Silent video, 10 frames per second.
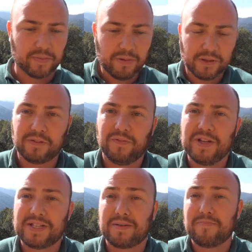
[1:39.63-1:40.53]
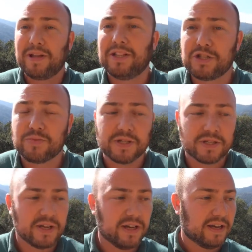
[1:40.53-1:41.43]
built risk
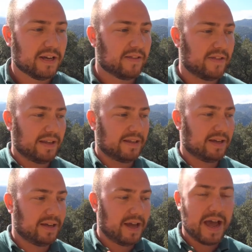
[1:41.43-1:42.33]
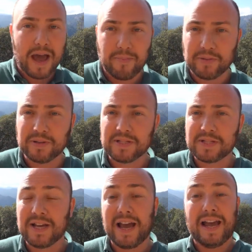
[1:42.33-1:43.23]
management that
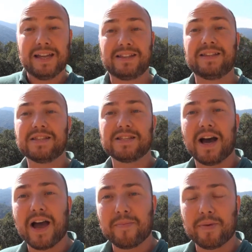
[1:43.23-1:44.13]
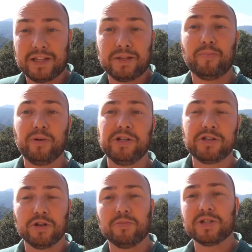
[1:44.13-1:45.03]
happens at the
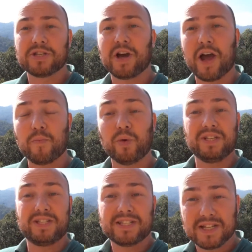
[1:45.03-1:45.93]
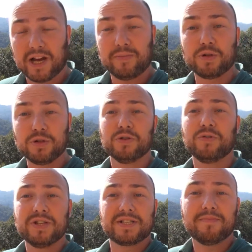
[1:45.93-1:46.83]
predetermined time when it's time to do
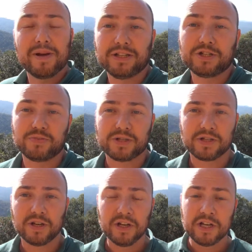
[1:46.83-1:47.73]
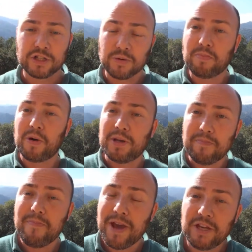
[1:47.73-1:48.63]
risk management. So
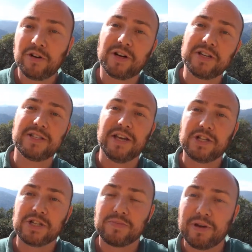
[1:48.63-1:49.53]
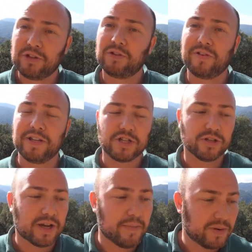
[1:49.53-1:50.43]
many organizations, many
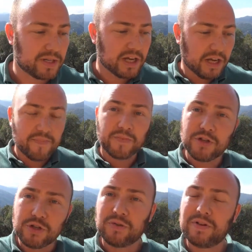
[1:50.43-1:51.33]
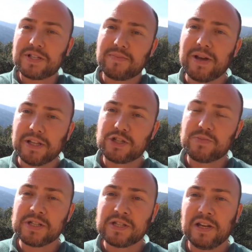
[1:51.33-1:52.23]
non-financial companies do risk
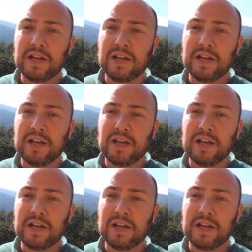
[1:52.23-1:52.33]
management